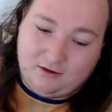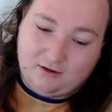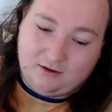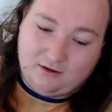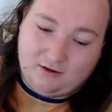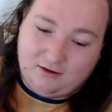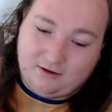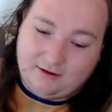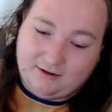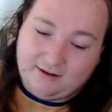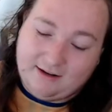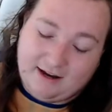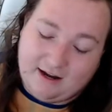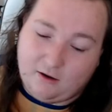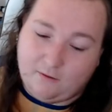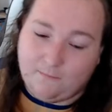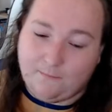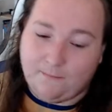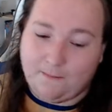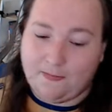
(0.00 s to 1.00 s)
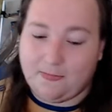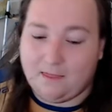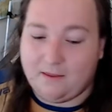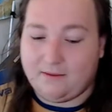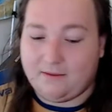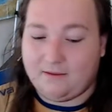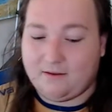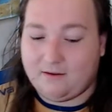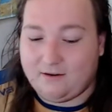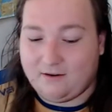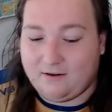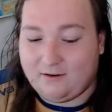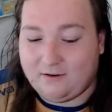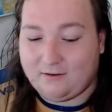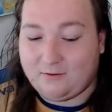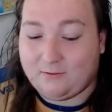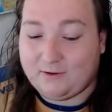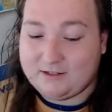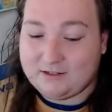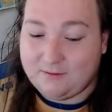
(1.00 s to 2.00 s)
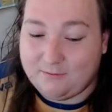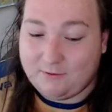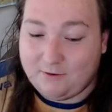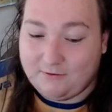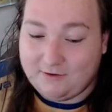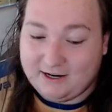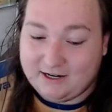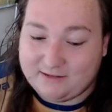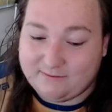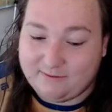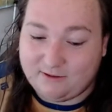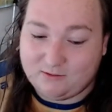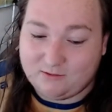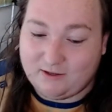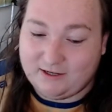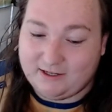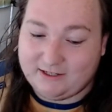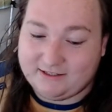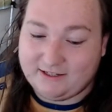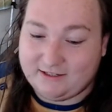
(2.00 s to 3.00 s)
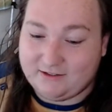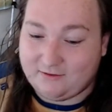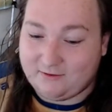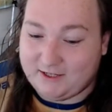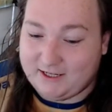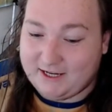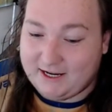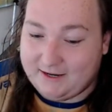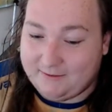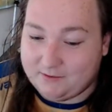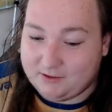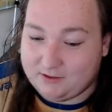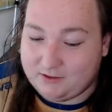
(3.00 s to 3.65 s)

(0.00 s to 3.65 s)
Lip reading: Now, the reason I'm moving to Xbox One is there's 3 games.